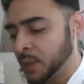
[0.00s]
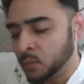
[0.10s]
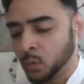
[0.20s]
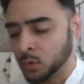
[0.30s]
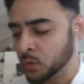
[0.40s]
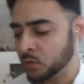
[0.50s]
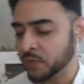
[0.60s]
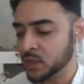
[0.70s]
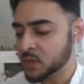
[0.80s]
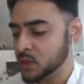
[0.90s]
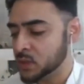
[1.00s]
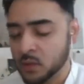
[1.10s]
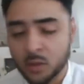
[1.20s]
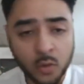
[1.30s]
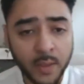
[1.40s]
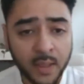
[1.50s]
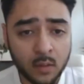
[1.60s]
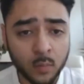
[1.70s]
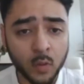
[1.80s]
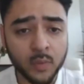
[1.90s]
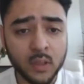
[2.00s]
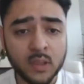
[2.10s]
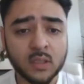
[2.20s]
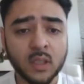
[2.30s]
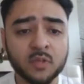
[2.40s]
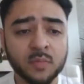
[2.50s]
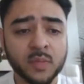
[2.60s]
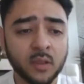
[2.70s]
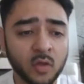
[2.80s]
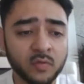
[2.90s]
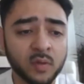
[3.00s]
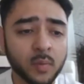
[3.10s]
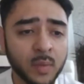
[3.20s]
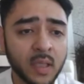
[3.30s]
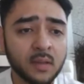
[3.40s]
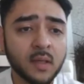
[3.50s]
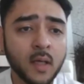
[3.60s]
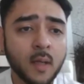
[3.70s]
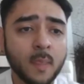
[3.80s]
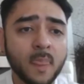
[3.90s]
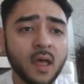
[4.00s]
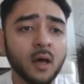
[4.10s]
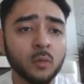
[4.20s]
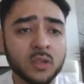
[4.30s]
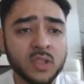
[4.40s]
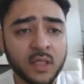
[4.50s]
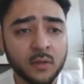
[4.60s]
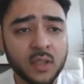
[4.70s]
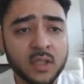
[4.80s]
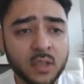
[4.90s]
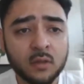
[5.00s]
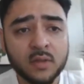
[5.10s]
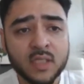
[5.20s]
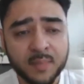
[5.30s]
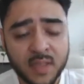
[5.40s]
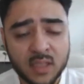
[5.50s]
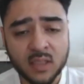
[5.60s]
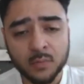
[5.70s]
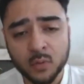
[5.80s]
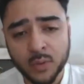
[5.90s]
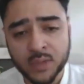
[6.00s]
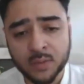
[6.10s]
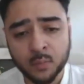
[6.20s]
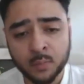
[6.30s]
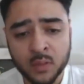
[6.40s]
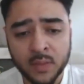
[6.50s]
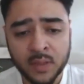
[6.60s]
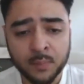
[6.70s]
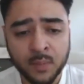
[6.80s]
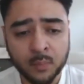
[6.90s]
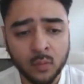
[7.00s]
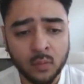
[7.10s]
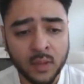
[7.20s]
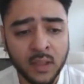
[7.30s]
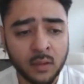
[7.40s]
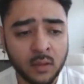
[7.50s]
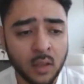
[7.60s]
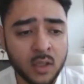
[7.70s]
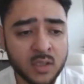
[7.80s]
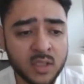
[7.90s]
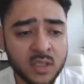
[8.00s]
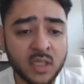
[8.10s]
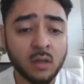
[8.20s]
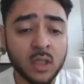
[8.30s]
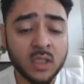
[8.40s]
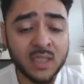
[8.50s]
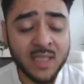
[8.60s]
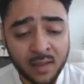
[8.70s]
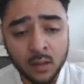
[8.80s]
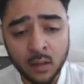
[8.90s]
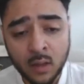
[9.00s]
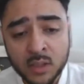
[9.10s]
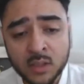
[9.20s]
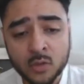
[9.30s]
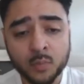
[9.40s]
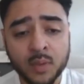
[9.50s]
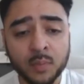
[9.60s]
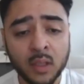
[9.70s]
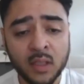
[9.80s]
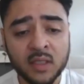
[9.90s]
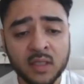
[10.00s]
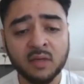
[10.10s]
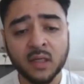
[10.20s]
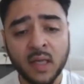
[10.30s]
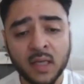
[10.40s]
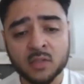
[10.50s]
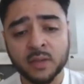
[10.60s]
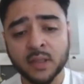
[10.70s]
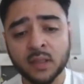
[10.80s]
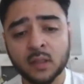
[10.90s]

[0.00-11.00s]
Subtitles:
the universities are doing at the moment in terms of being COVID prepared. I was telling you there's going to be increased spacing between people in classes. There are staggered classes, so people are leaving and entering